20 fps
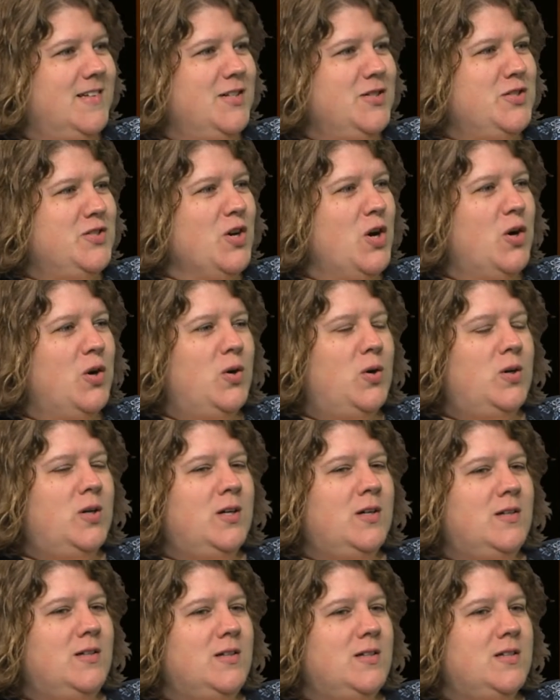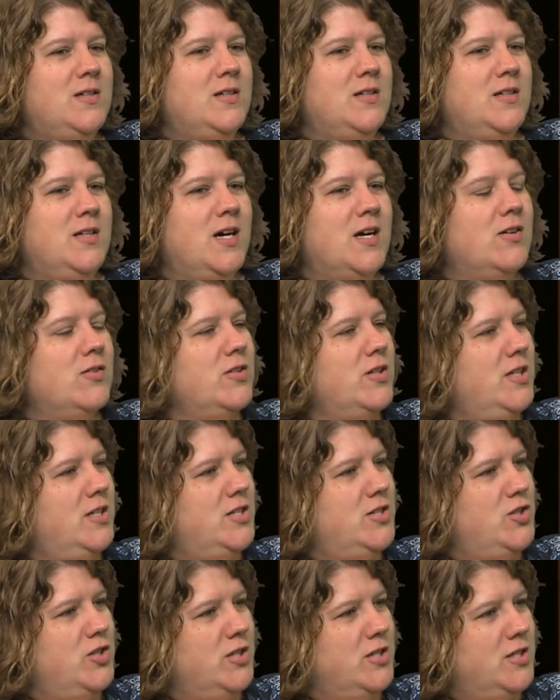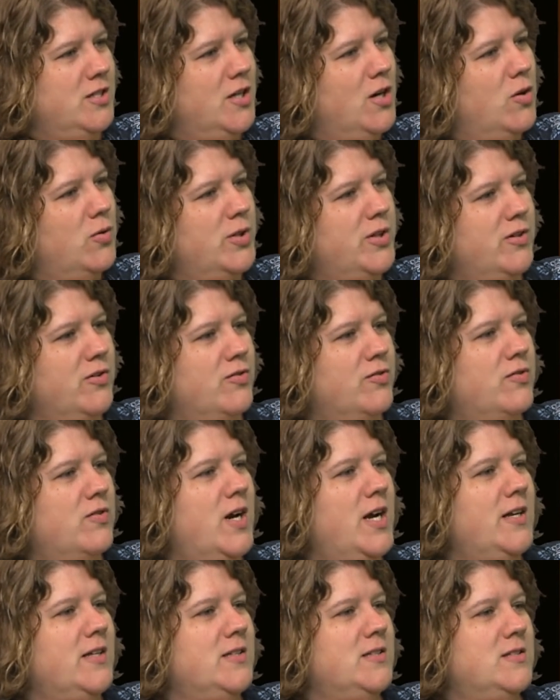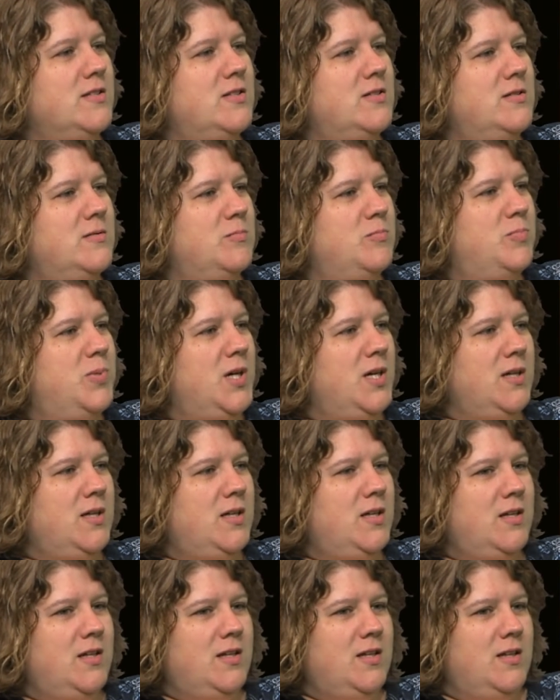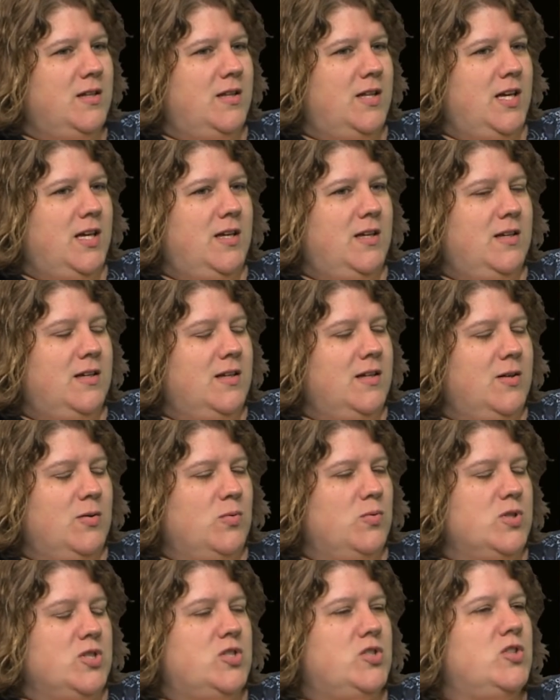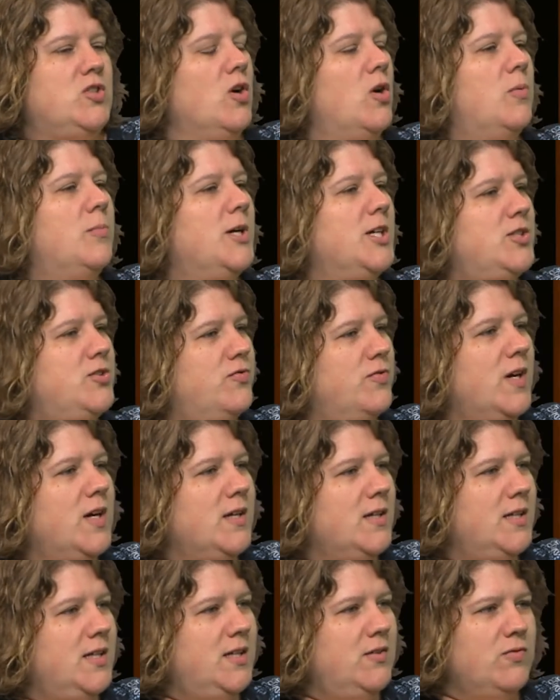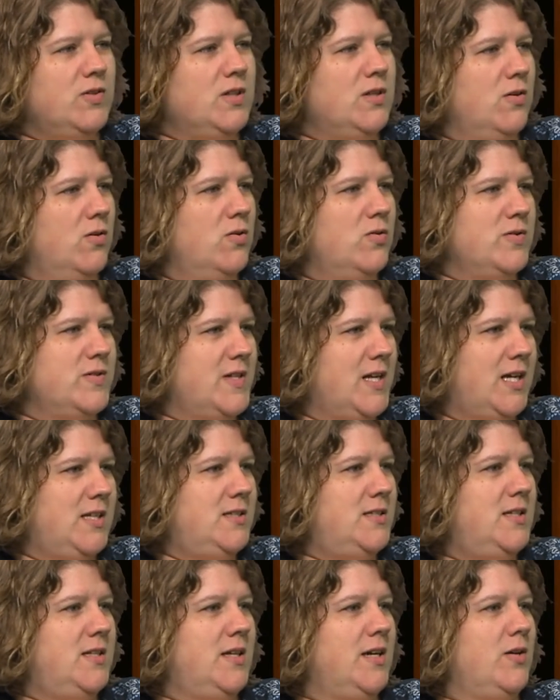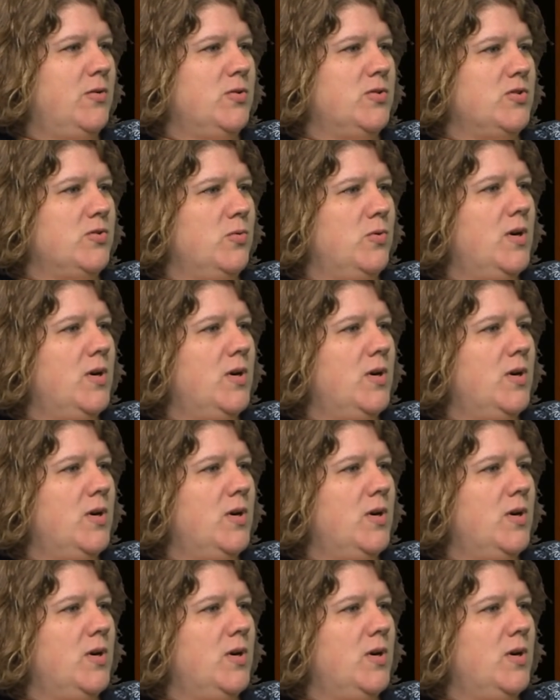So not only did you get to go with your friends, but it was so much fun, even though it was 19 hours away.